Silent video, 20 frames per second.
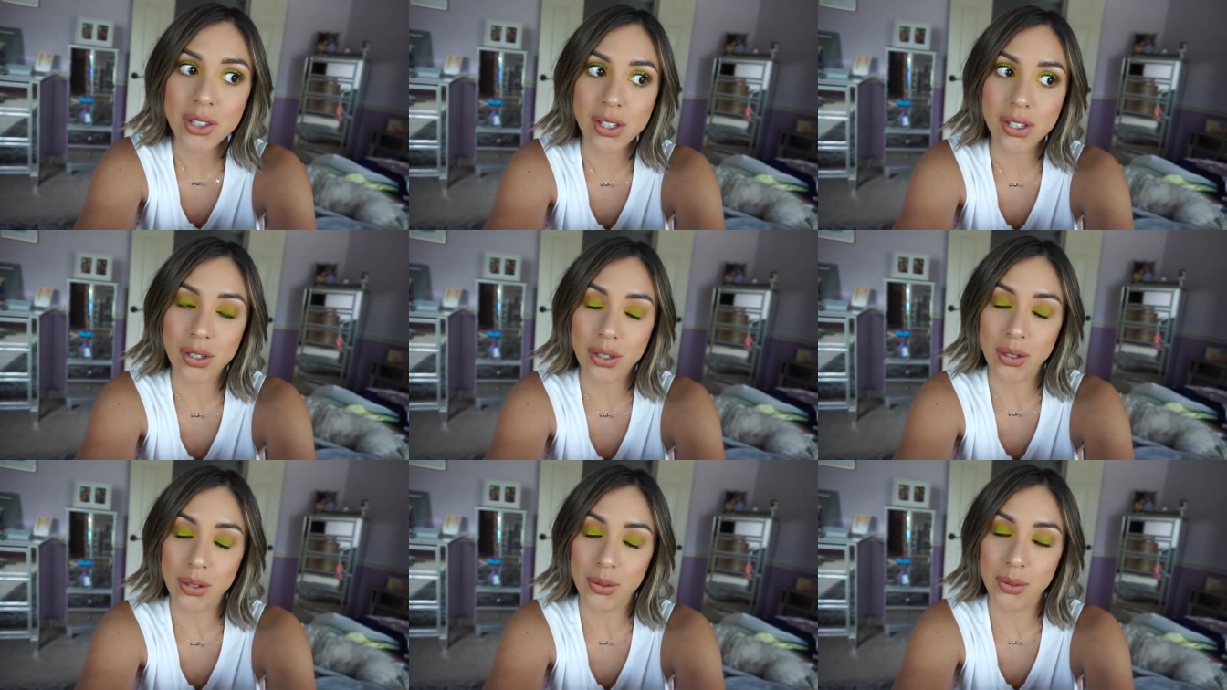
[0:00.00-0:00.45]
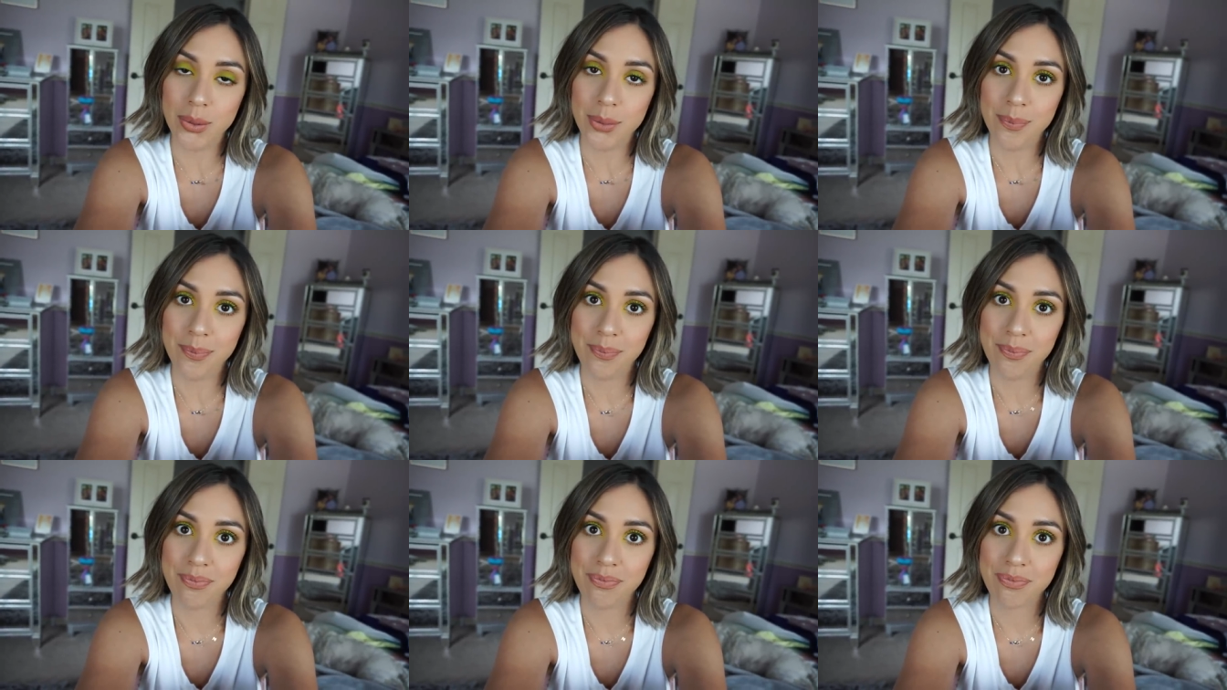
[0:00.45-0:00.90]

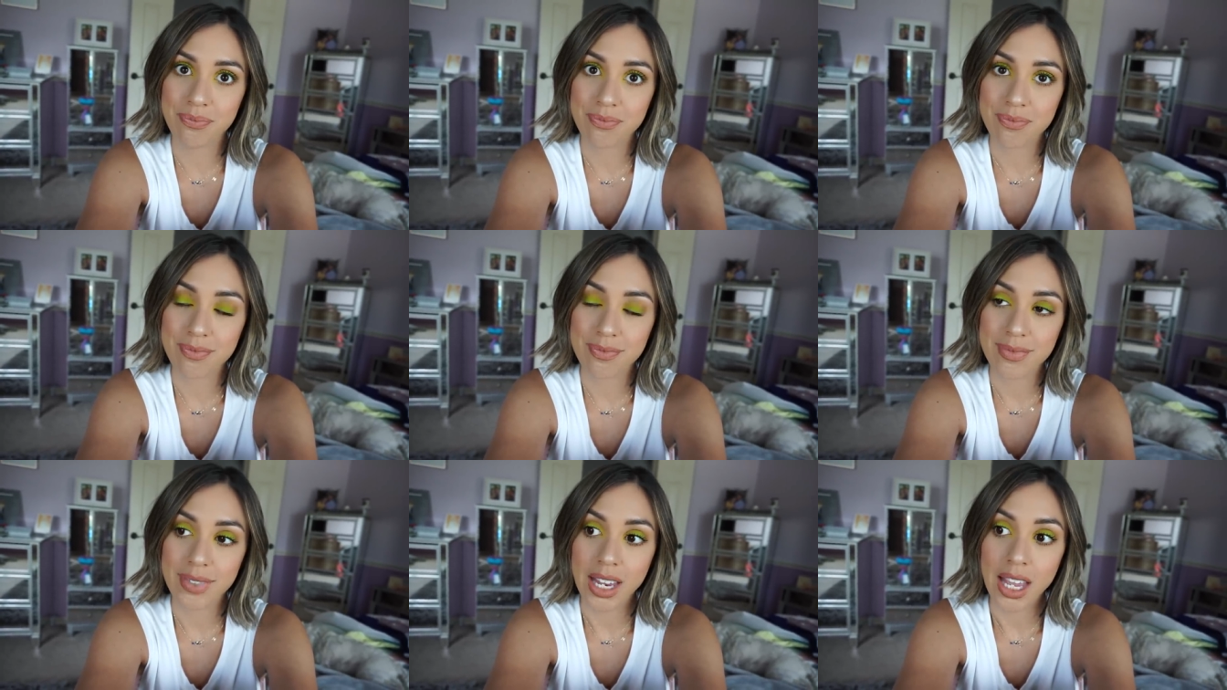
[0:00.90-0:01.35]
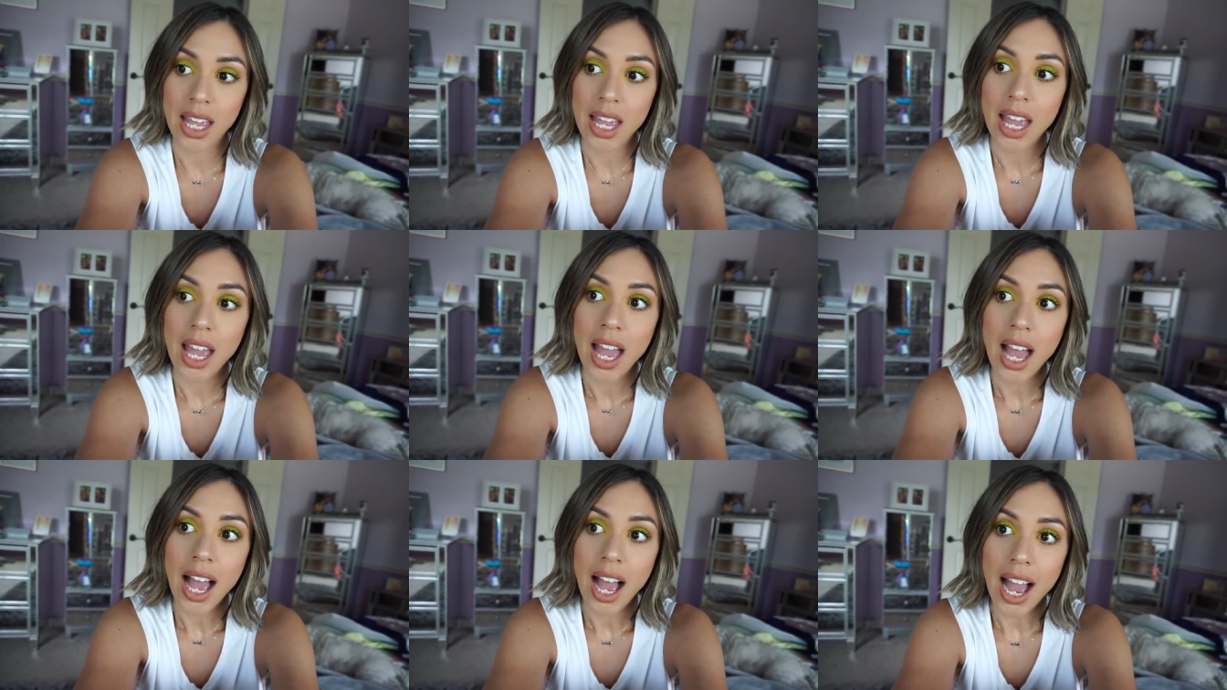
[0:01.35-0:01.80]
to,
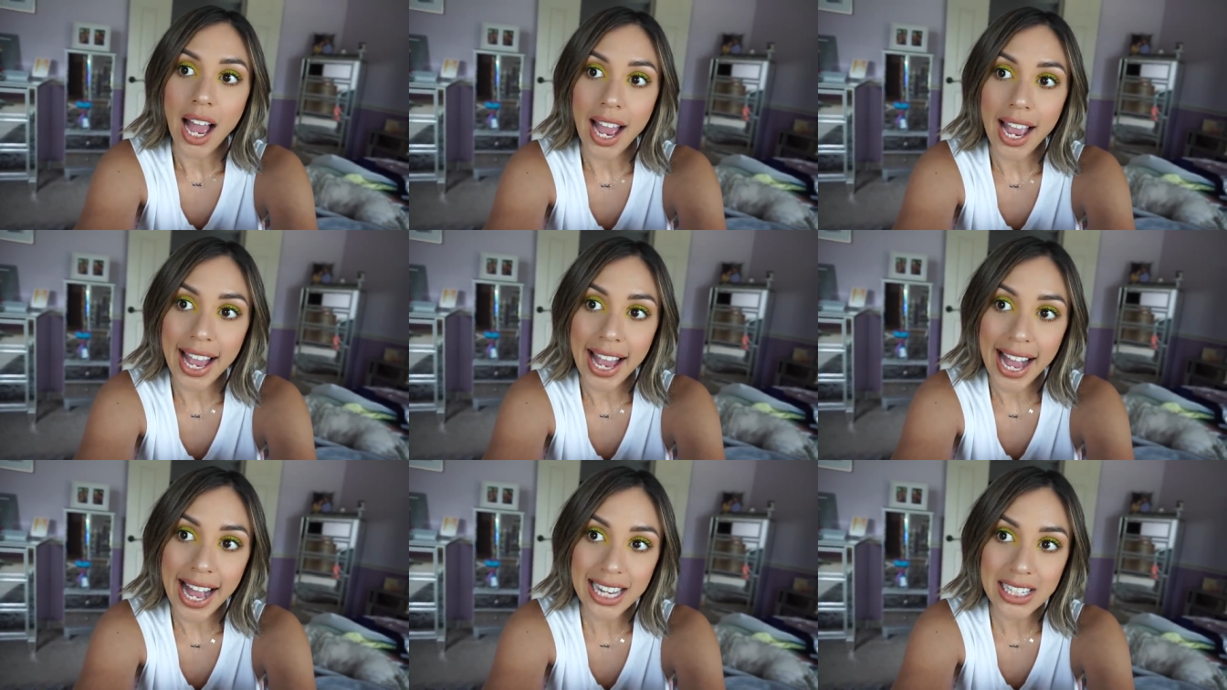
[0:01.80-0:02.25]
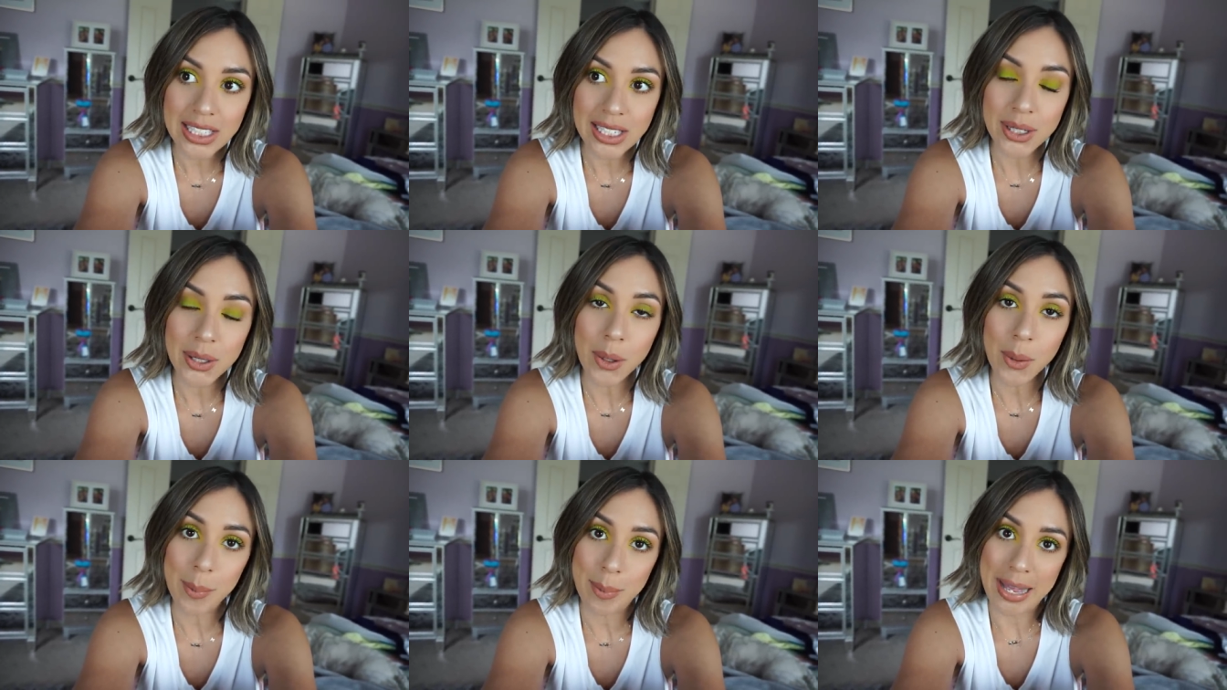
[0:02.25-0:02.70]
I had
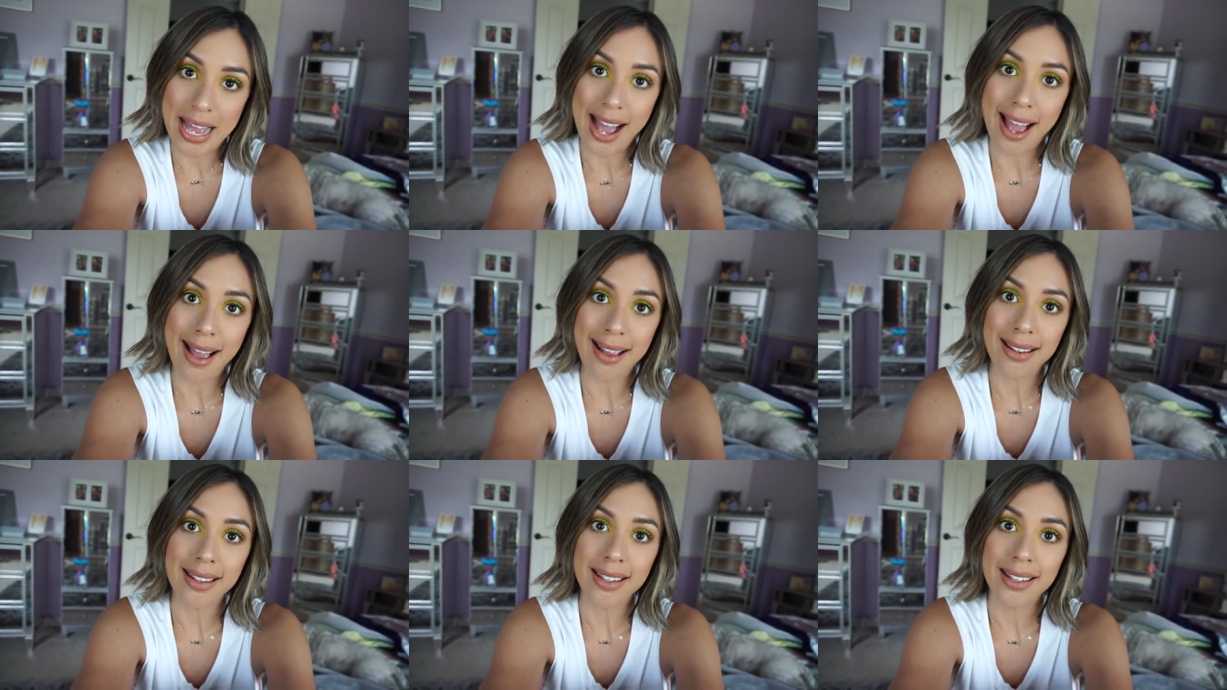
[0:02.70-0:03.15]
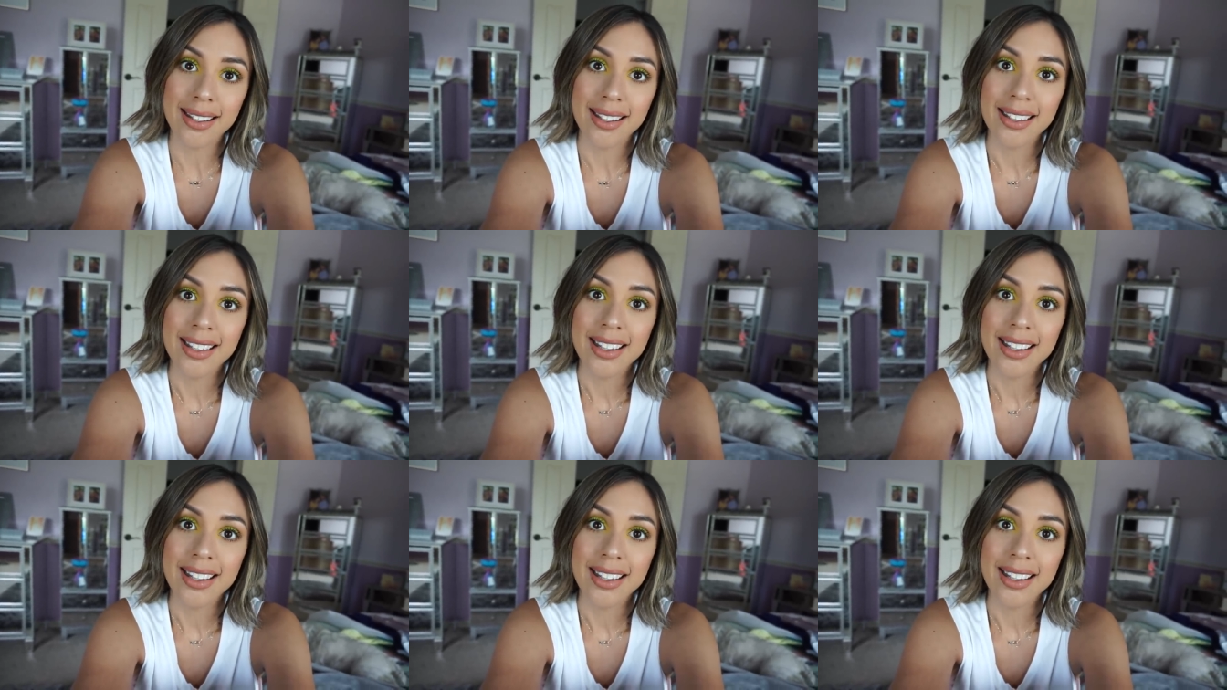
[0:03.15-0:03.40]
to go back